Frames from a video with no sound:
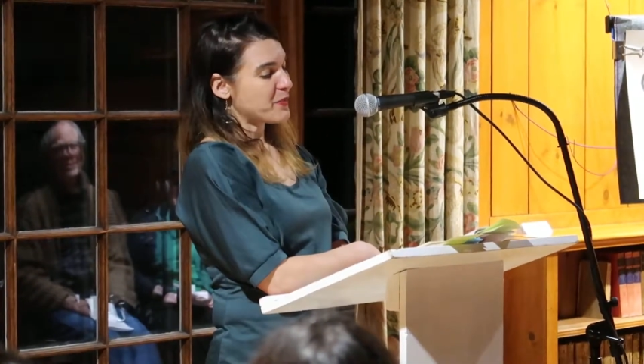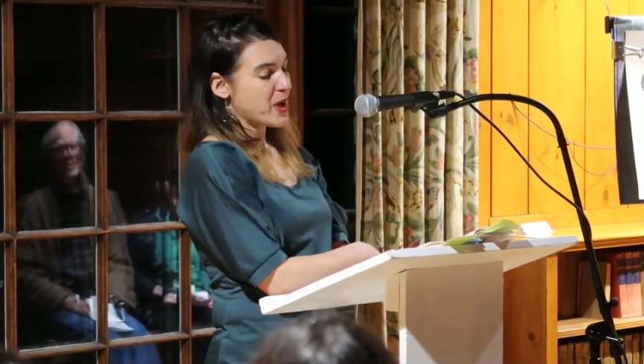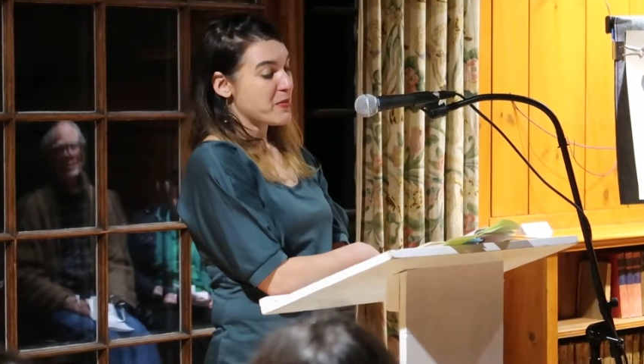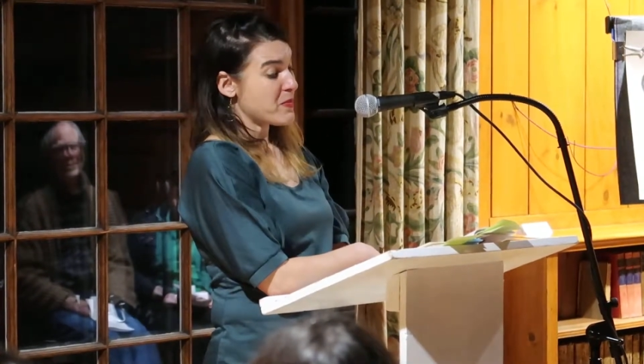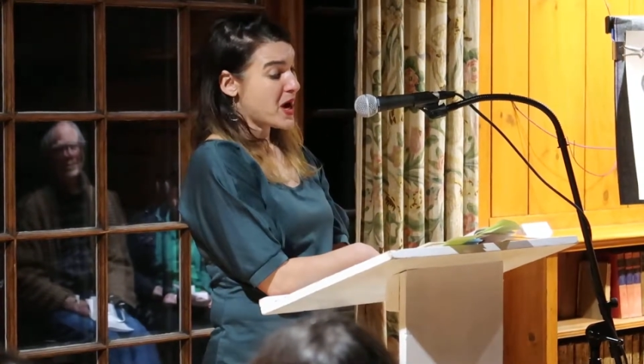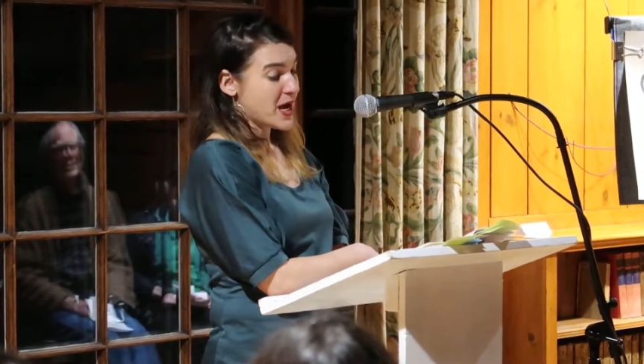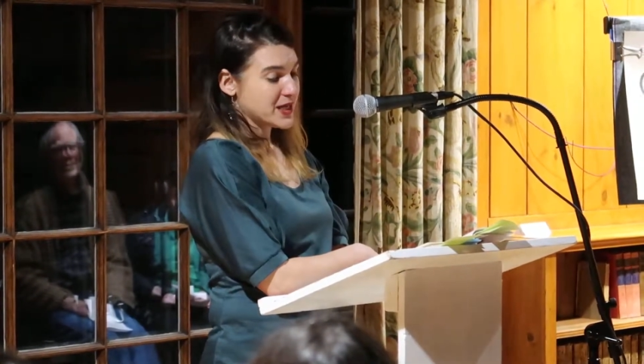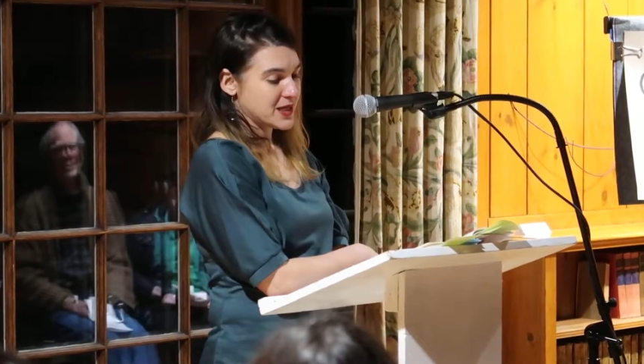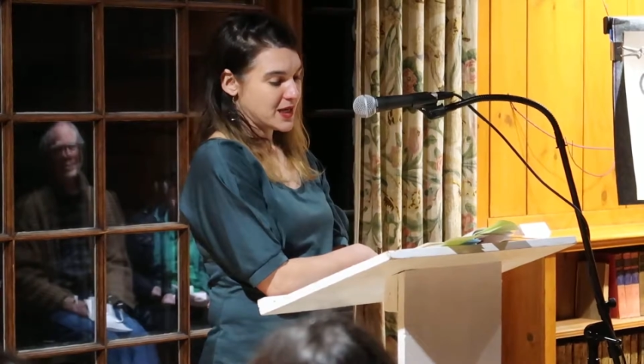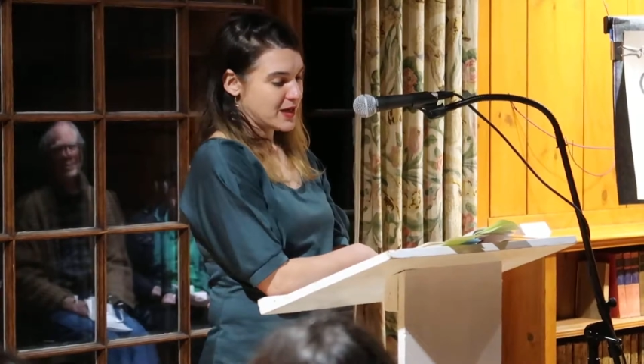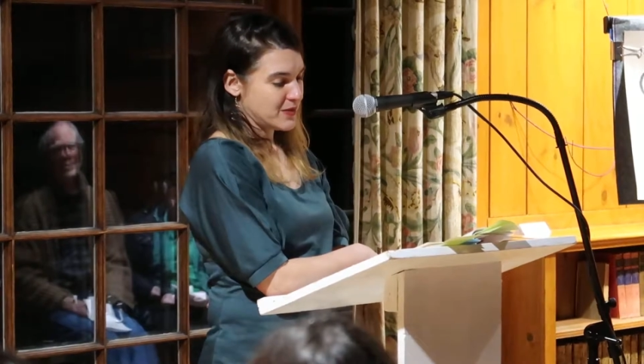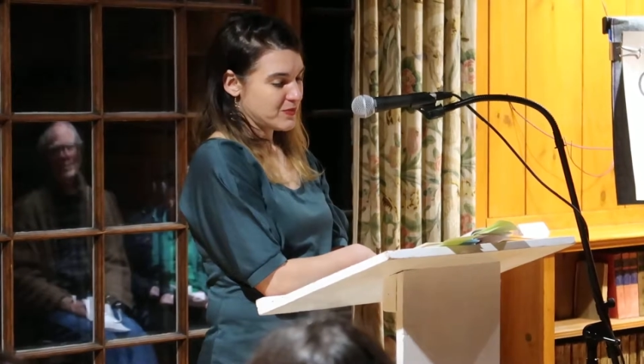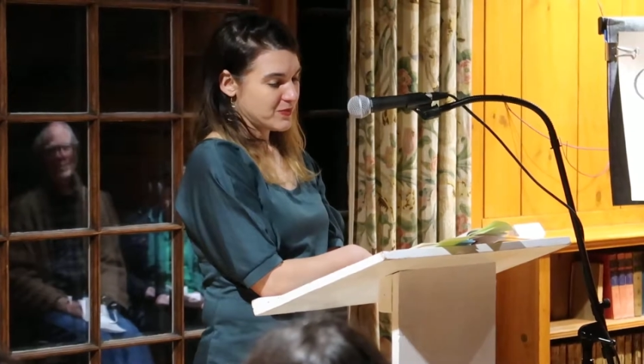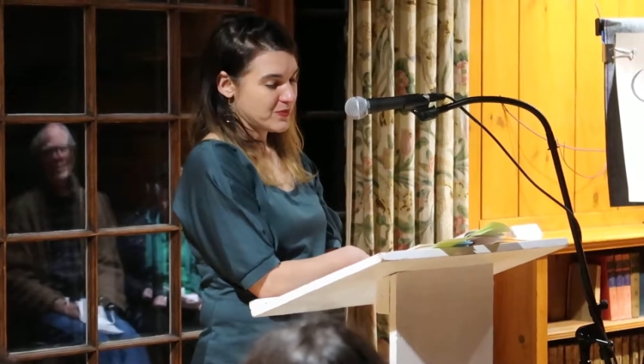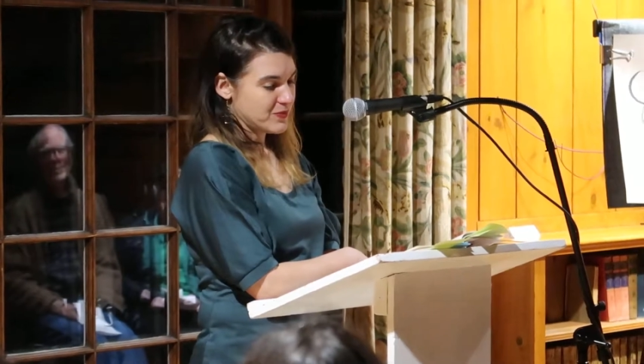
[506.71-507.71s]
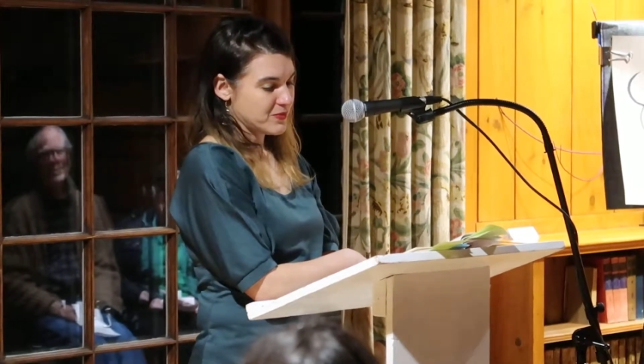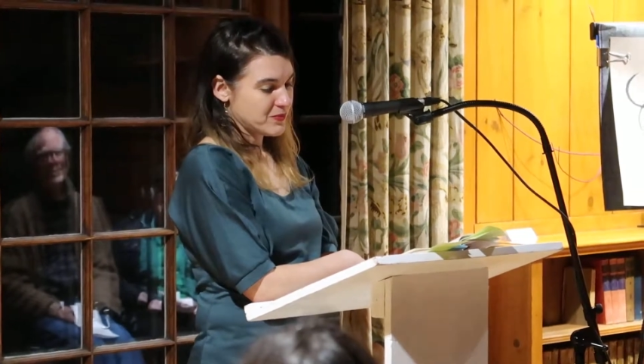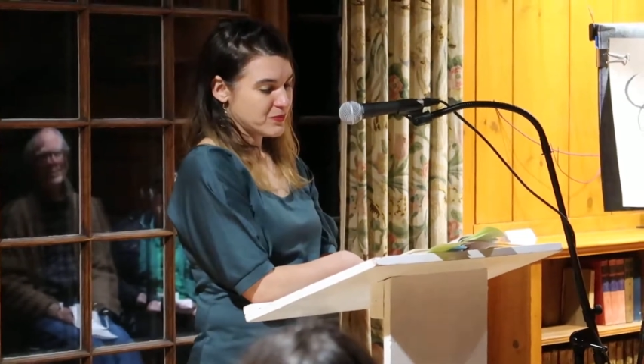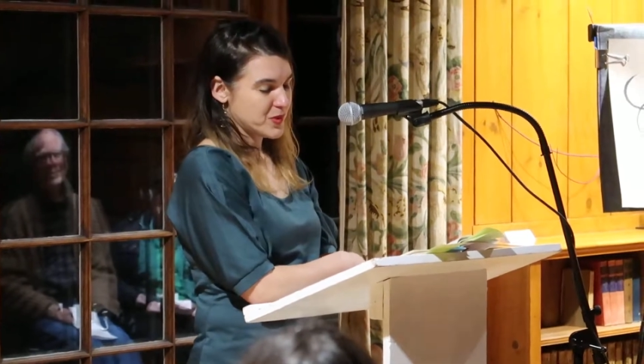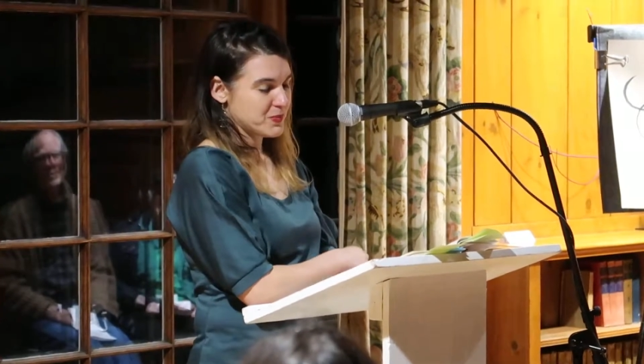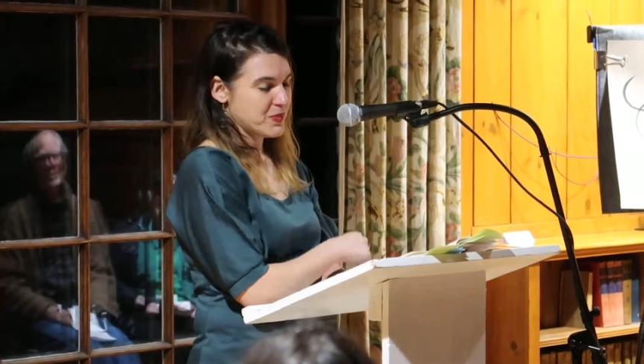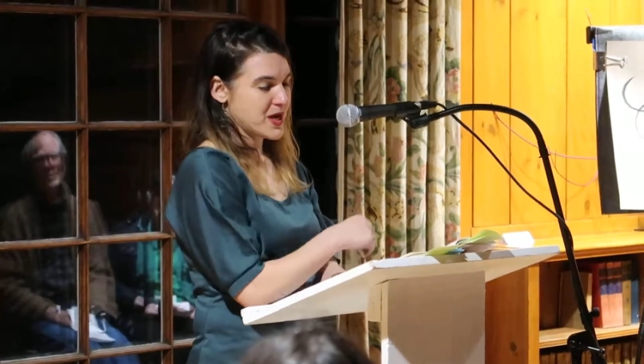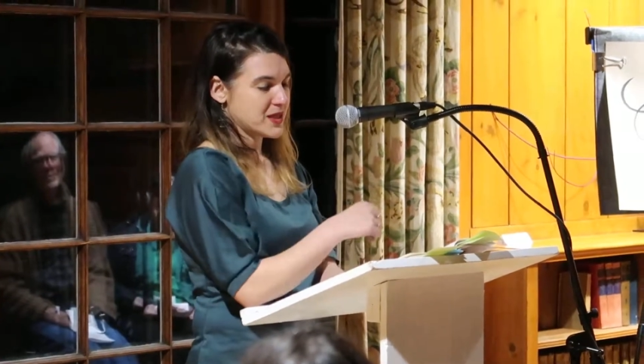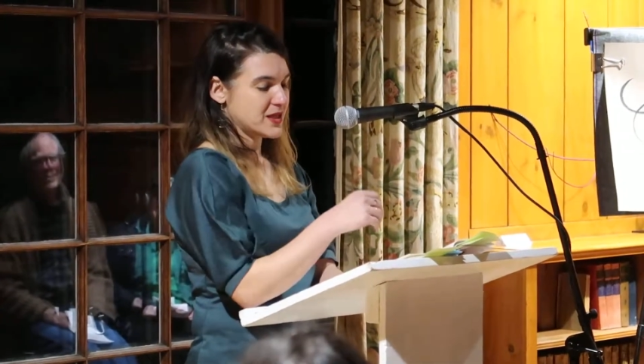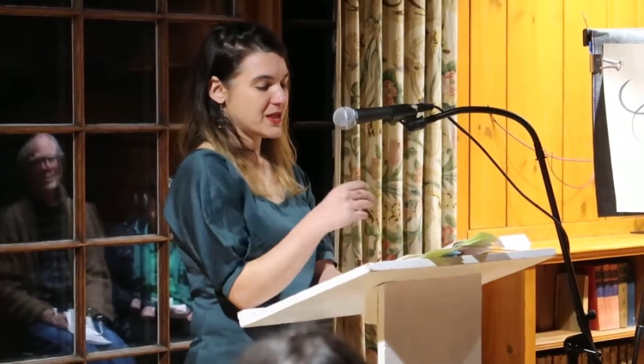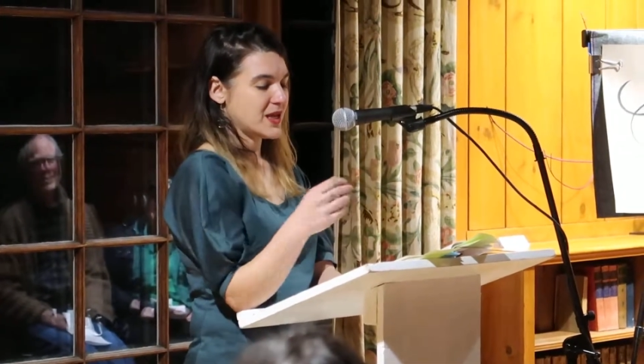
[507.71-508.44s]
by my name, but by the